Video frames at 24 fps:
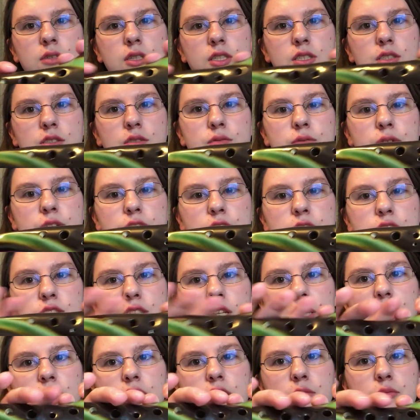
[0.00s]
It's very
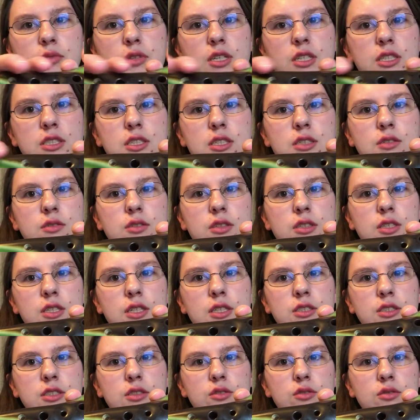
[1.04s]
aesthetically pleasing with a
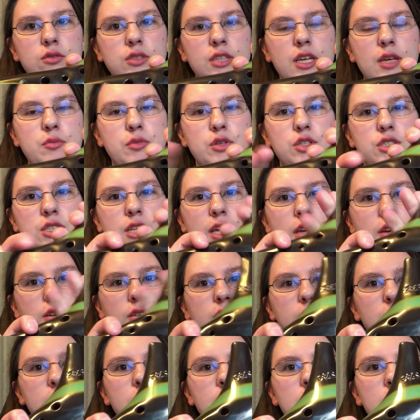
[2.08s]
nice little tapered
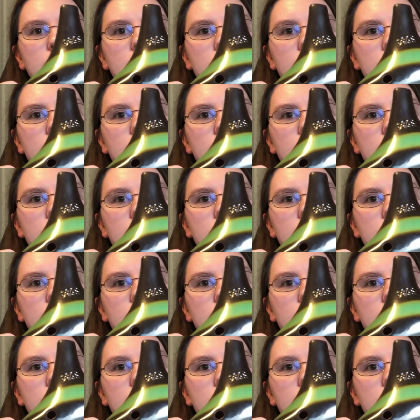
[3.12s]
tail,